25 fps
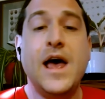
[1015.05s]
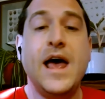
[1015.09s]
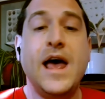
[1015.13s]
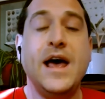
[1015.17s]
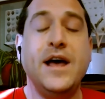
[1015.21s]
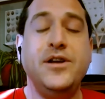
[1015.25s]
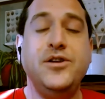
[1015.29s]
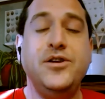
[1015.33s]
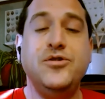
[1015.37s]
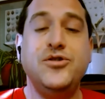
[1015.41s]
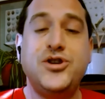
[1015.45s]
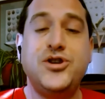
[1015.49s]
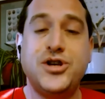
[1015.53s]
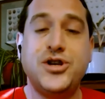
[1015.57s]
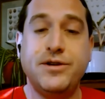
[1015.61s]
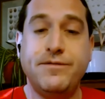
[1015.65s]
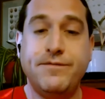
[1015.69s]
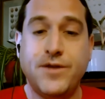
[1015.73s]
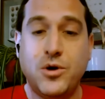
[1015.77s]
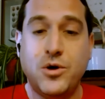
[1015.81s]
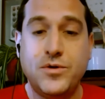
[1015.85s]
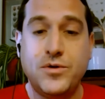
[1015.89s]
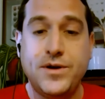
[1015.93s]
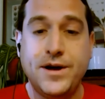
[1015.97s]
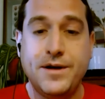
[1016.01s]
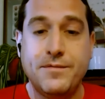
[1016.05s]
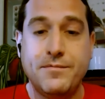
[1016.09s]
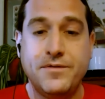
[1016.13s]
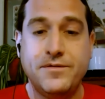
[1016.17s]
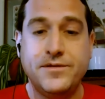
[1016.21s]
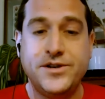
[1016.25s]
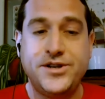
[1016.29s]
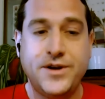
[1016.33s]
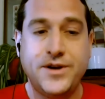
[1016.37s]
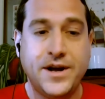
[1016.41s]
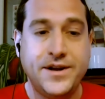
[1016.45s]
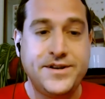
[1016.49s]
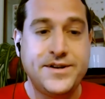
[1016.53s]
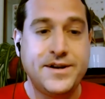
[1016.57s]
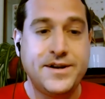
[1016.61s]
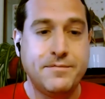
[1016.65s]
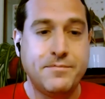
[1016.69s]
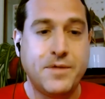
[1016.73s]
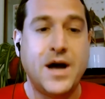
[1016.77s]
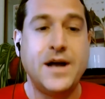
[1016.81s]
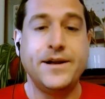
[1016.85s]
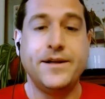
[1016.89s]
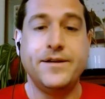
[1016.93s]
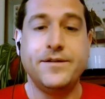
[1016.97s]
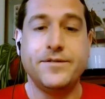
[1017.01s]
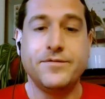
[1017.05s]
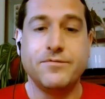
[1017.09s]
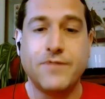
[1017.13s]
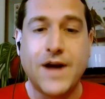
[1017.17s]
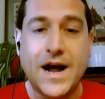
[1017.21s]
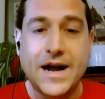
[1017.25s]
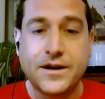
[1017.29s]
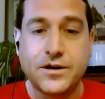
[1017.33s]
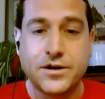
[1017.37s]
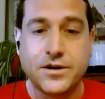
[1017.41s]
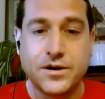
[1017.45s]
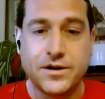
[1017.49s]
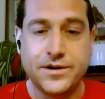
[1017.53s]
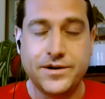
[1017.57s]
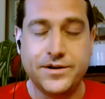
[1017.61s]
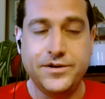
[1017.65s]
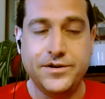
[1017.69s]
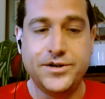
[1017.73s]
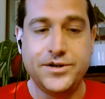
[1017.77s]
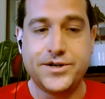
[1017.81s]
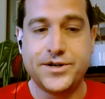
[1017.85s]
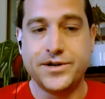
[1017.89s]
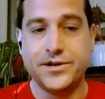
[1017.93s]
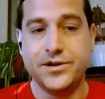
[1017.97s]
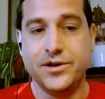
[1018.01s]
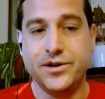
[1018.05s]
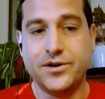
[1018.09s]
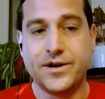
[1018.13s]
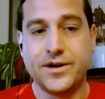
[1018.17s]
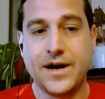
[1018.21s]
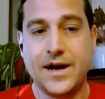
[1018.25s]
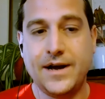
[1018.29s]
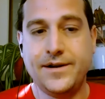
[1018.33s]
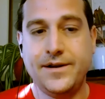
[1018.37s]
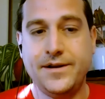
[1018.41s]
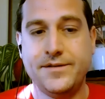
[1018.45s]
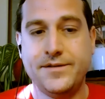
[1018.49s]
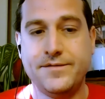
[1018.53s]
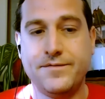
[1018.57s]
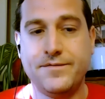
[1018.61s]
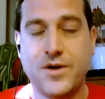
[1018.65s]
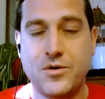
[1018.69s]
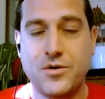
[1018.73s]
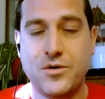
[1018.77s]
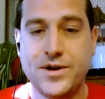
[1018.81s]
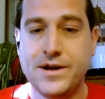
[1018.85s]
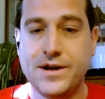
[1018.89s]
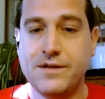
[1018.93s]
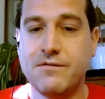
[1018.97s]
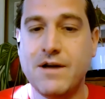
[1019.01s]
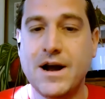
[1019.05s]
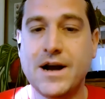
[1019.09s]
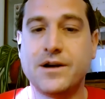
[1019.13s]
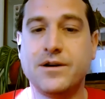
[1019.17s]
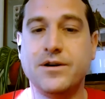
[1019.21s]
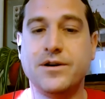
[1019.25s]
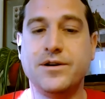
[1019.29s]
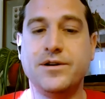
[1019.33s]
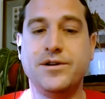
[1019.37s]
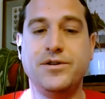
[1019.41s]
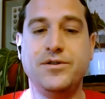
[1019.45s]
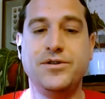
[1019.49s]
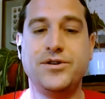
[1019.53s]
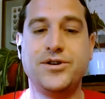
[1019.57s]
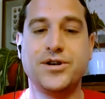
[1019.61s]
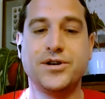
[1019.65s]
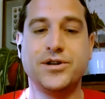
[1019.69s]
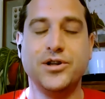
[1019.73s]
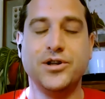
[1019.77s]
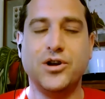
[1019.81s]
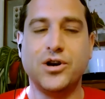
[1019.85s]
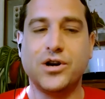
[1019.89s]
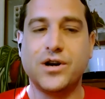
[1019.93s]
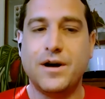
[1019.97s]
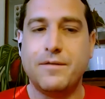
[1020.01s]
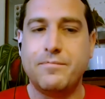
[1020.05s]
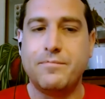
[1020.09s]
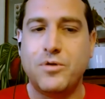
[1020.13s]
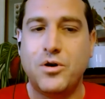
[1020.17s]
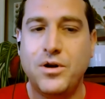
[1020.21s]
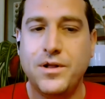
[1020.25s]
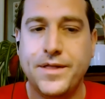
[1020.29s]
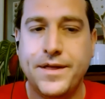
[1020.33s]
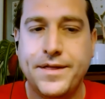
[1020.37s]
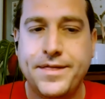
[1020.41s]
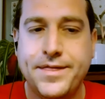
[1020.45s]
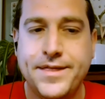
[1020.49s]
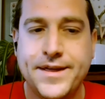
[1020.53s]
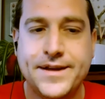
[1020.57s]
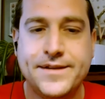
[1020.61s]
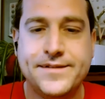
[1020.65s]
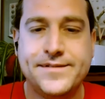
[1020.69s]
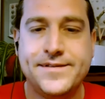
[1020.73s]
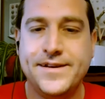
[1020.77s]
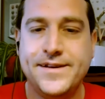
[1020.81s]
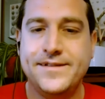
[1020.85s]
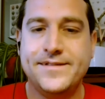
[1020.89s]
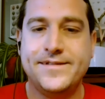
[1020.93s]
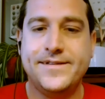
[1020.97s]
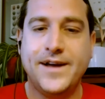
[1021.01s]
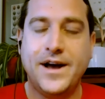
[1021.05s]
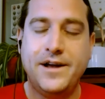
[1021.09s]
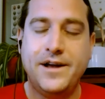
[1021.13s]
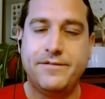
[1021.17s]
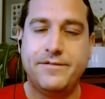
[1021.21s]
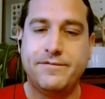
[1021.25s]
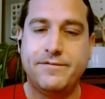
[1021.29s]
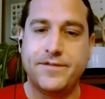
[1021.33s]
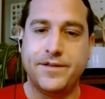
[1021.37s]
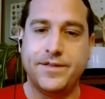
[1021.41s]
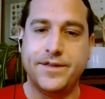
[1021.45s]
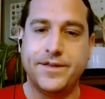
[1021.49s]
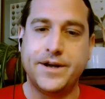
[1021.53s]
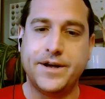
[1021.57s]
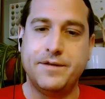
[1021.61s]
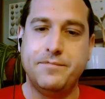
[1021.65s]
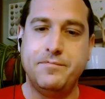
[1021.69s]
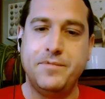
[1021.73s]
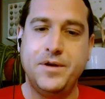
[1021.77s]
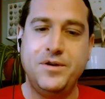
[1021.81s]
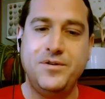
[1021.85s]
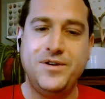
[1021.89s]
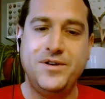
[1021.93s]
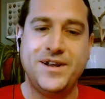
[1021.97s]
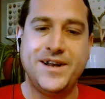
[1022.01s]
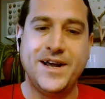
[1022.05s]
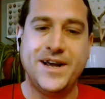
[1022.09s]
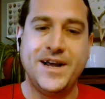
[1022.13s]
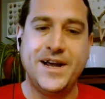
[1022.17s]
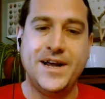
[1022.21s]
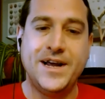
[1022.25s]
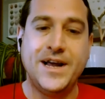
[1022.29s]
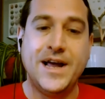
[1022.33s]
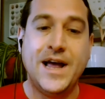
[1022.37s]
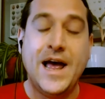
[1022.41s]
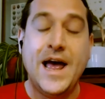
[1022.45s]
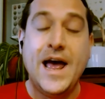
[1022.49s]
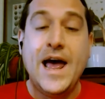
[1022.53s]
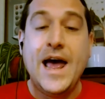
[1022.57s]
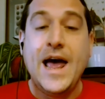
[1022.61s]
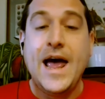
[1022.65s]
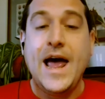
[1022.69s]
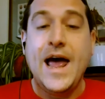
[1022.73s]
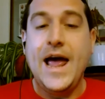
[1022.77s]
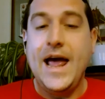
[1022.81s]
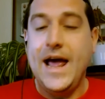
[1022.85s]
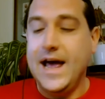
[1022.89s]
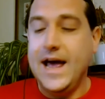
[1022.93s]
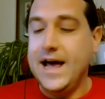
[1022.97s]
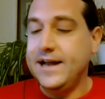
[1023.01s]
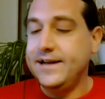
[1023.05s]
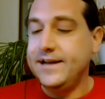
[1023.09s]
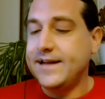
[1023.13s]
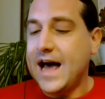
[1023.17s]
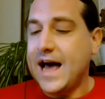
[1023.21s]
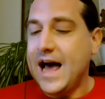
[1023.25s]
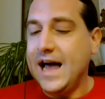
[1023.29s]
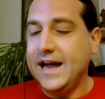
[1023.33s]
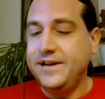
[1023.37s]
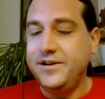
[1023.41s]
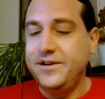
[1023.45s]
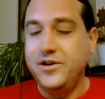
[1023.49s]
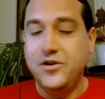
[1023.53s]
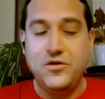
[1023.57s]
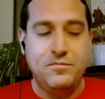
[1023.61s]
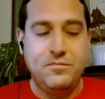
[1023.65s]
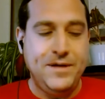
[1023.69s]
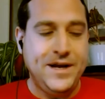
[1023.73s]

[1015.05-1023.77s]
And you should vote him, judge him on his record. You should look at his voting record. You should look up all the things he's done for the community. And I knew